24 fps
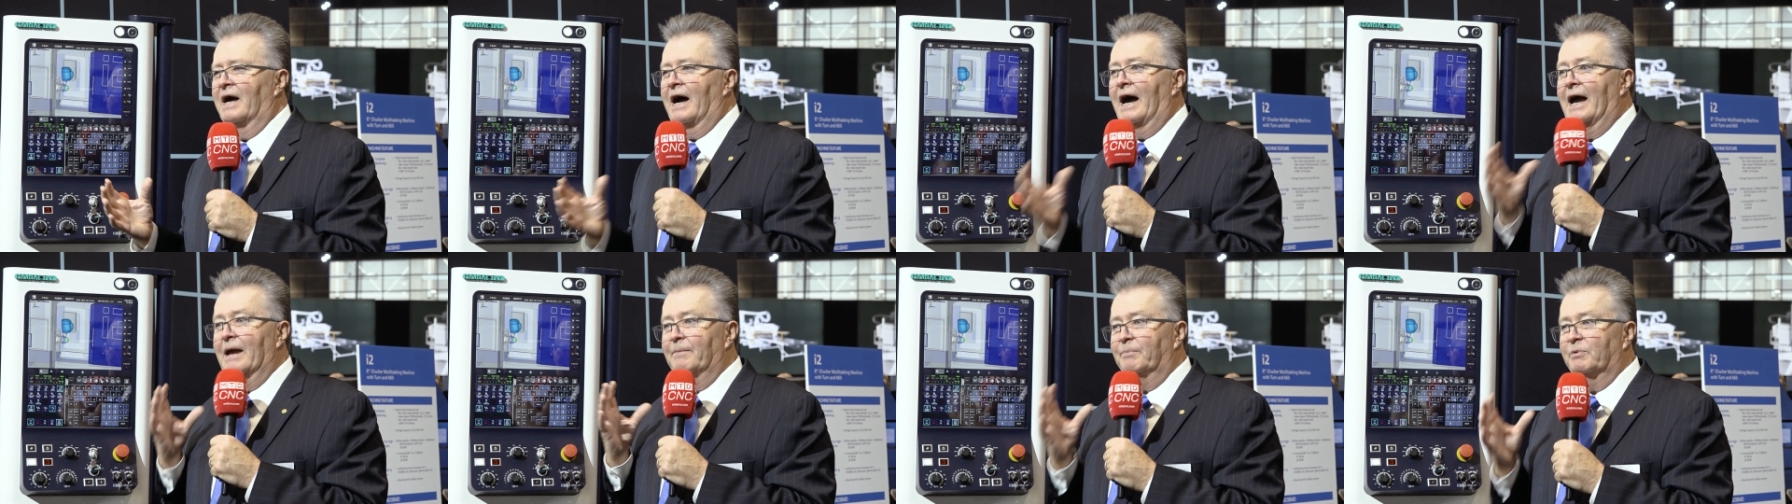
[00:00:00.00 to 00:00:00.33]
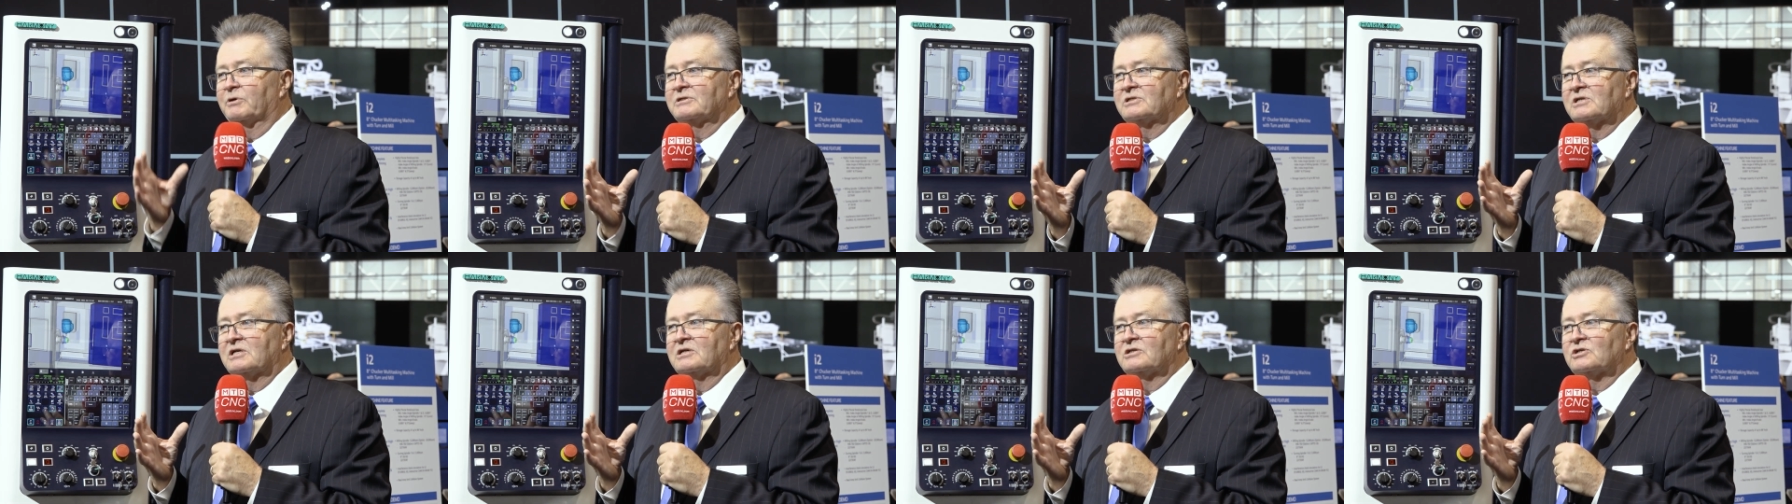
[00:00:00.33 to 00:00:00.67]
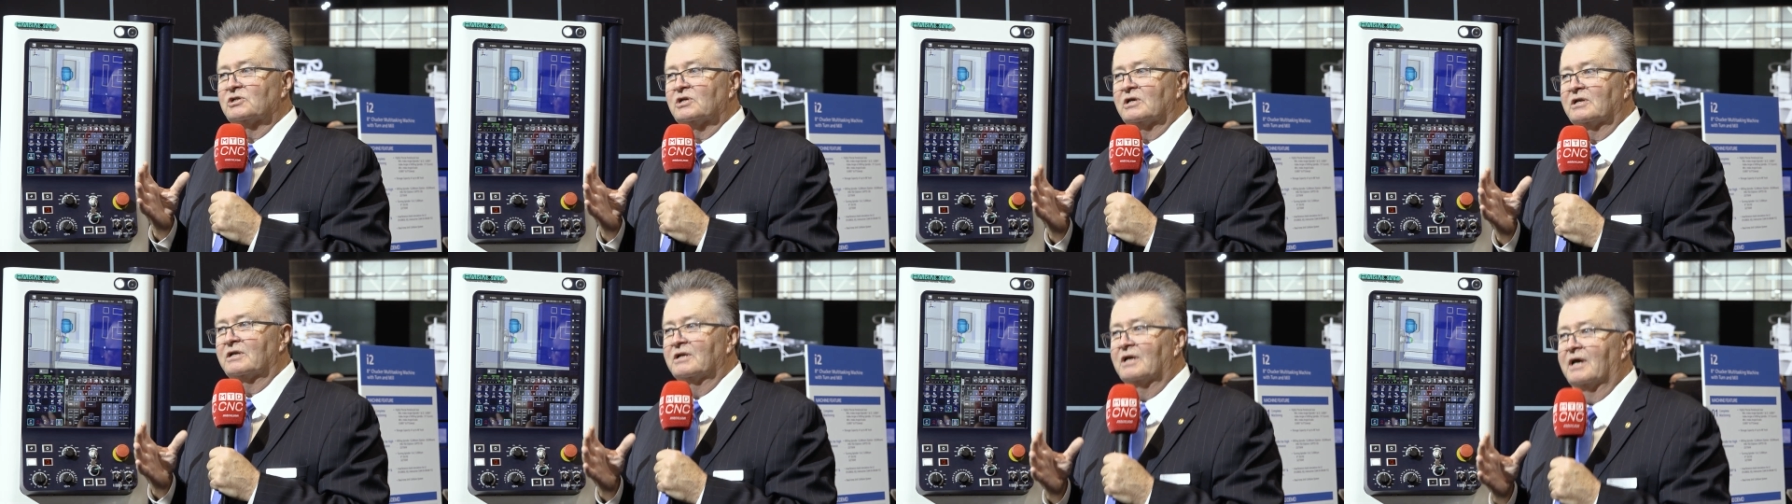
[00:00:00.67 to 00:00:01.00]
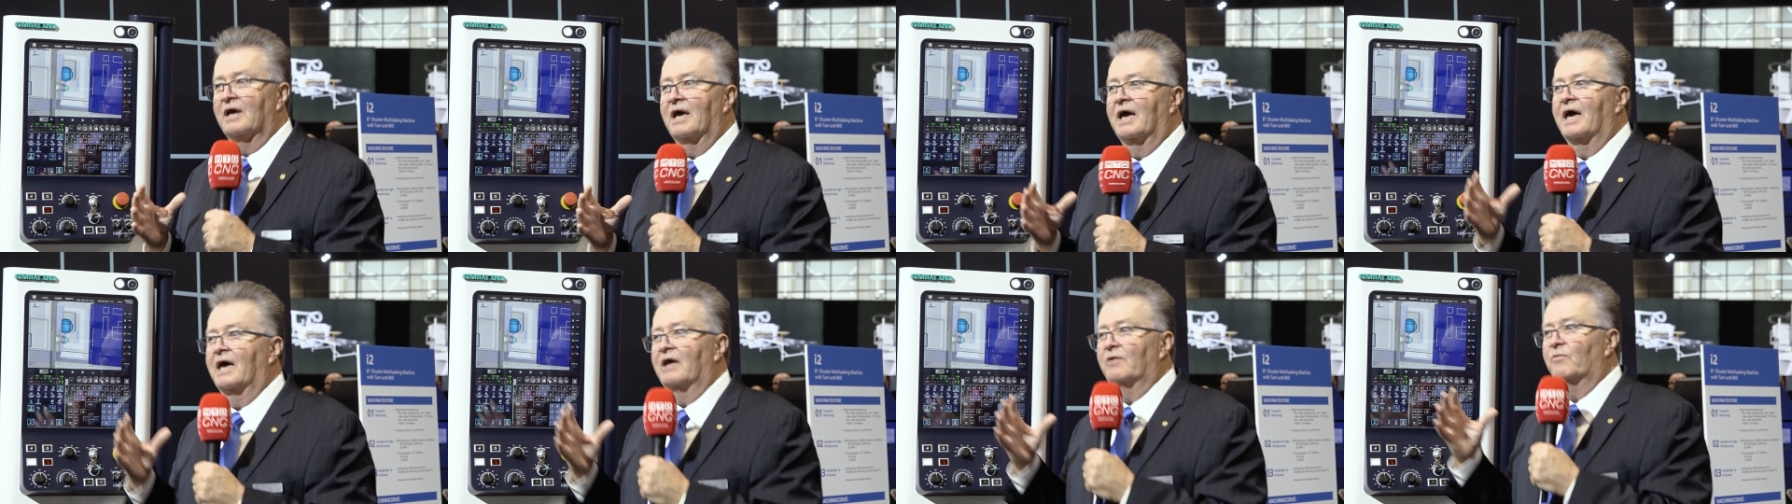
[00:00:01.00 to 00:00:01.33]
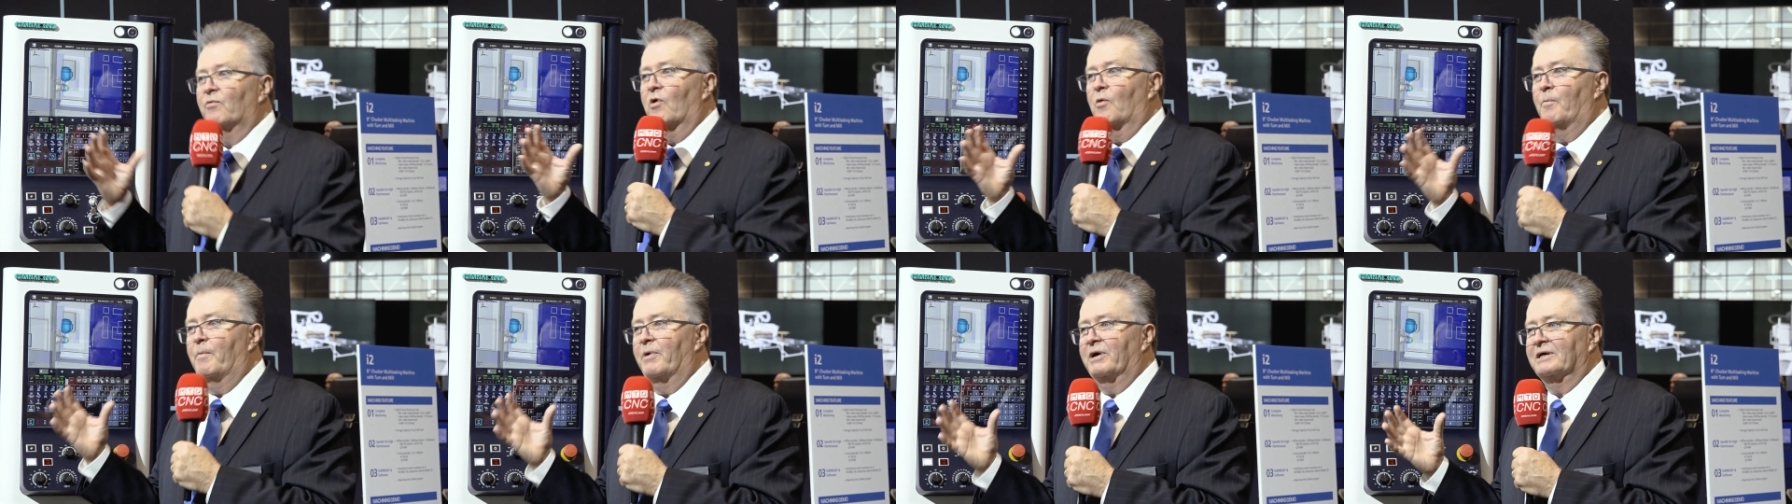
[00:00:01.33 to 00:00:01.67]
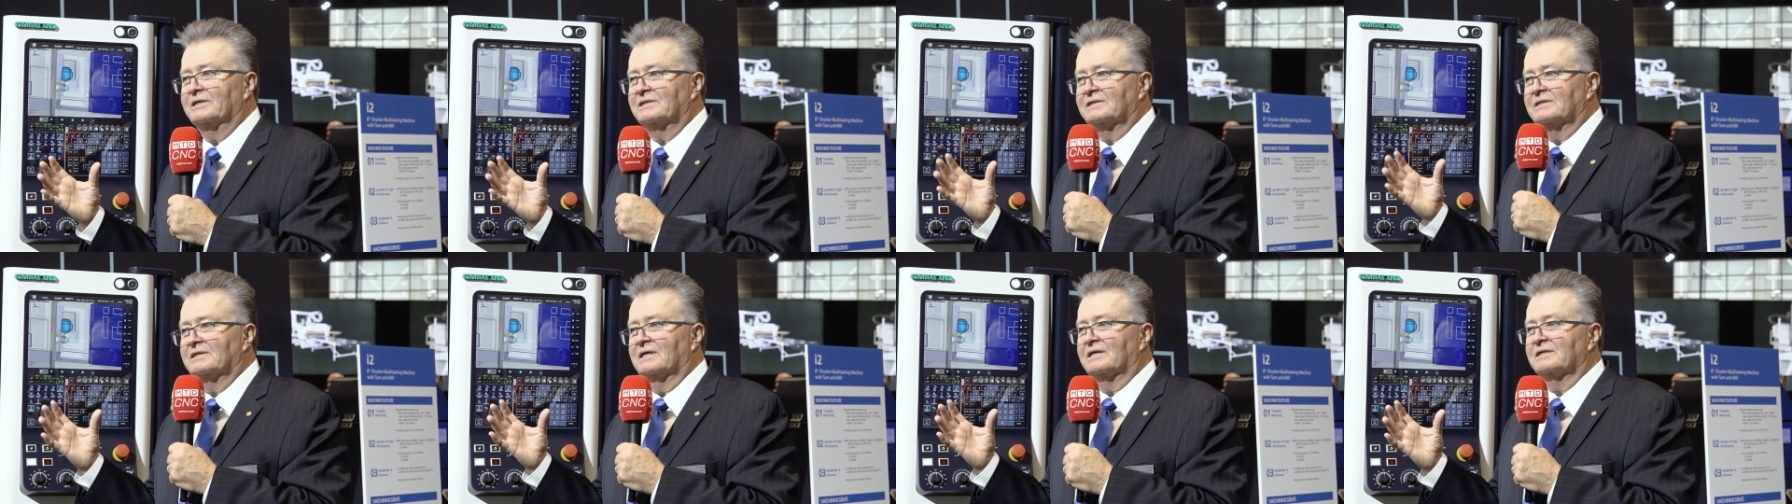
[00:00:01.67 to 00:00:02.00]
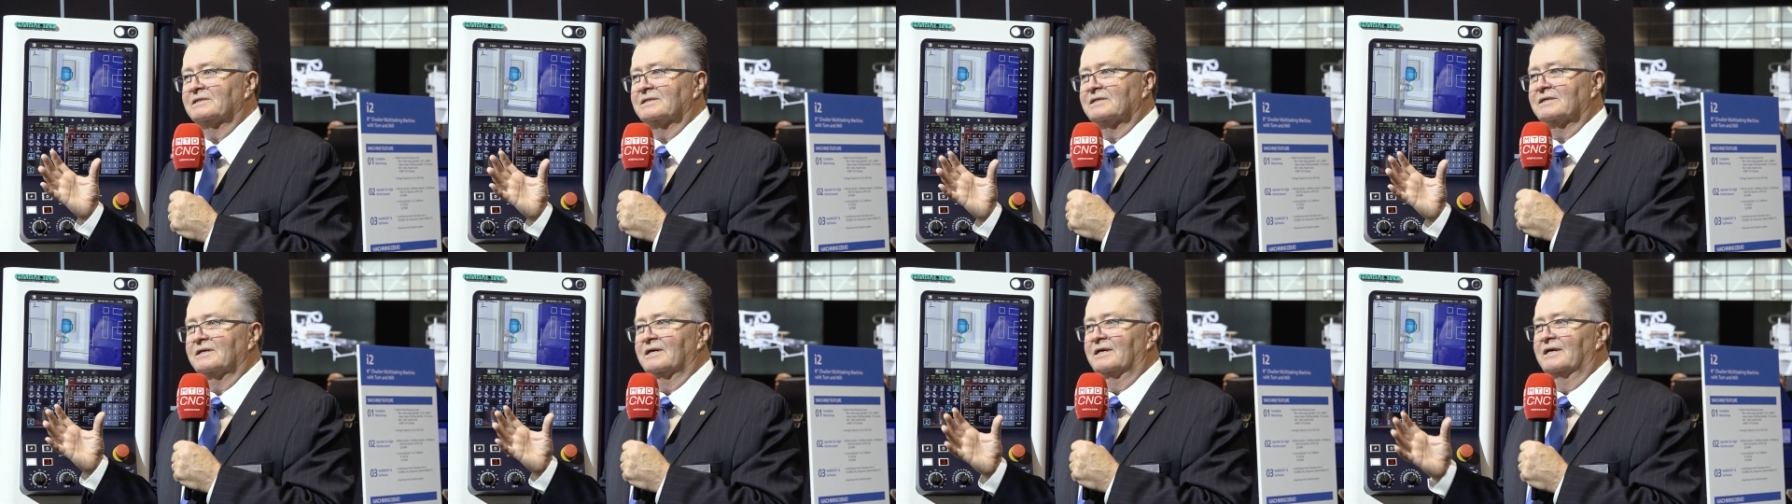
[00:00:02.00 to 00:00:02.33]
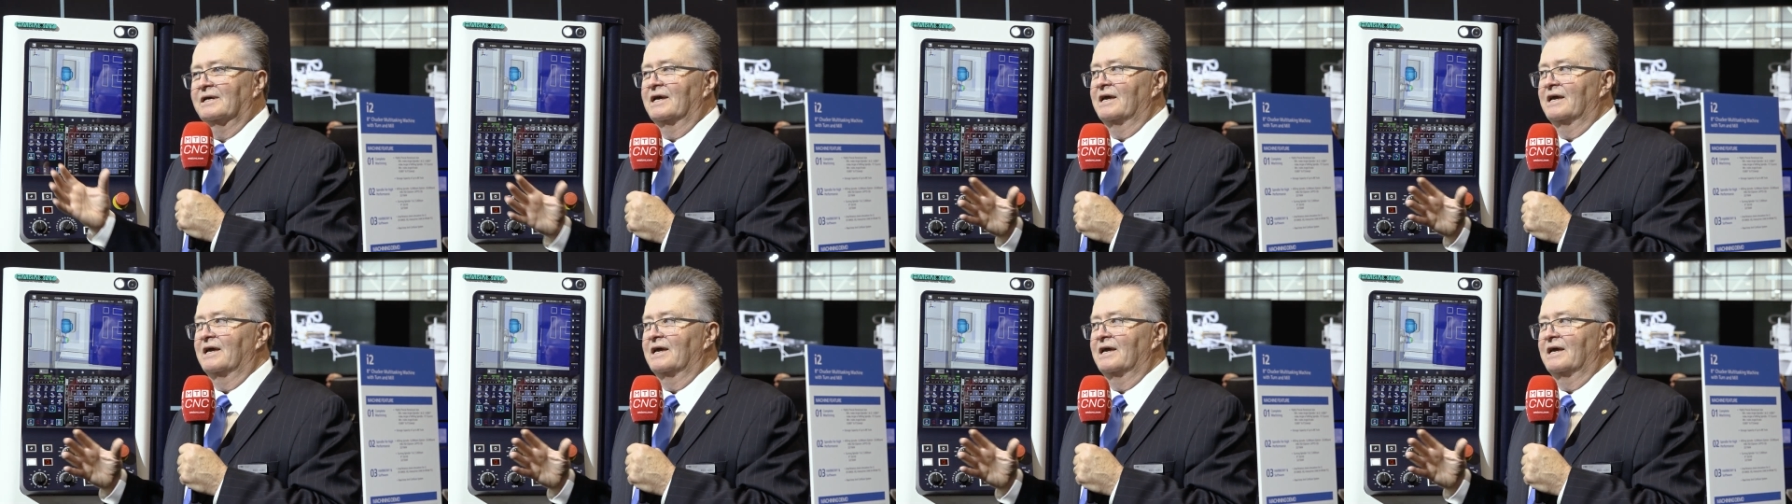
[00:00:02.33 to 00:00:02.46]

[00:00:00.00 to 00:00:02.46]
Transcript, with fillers: High precision and robustness.